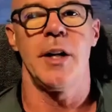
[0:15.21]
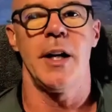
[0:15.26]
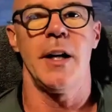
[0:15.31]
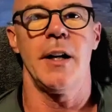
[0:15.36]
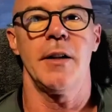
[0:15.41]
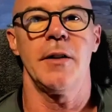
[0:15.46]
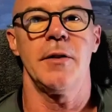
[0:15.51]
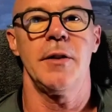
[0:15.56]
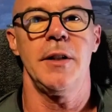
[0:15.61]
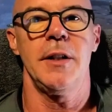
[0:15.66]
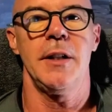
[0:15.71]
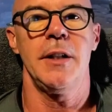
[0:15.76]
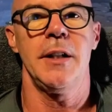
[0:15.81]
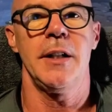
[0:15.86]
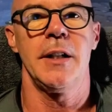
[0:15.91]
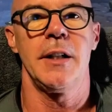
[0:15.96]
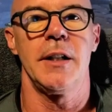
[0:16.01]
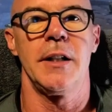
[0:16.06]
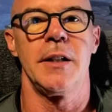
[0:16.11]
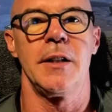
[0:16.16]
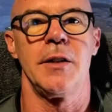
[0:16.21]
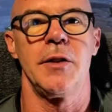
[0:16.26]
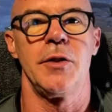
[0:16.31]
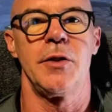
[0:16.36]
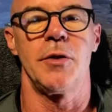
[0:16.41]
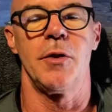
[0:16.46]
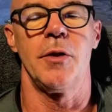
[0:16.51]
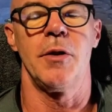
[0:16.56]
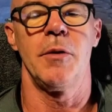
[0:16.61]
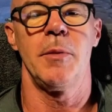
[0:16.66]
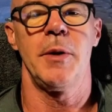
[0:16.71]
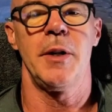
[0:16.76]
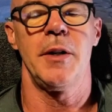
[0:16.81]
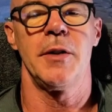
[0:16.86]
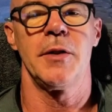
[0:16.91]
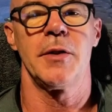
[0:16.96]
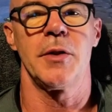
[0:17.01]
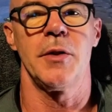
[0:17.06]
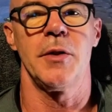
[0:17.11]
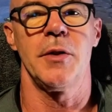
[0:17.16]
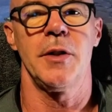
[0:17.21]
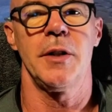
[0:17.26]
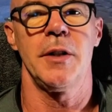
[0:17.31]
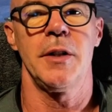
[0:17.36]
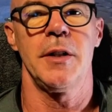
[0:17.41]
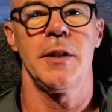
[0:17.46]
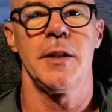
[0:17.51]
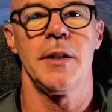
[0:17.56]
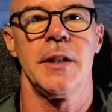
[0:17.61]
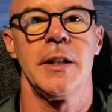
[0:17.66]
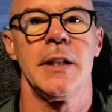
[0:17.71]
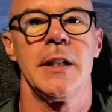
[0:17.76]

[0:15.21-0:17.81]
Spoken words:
gallery in Jerome, Arizona.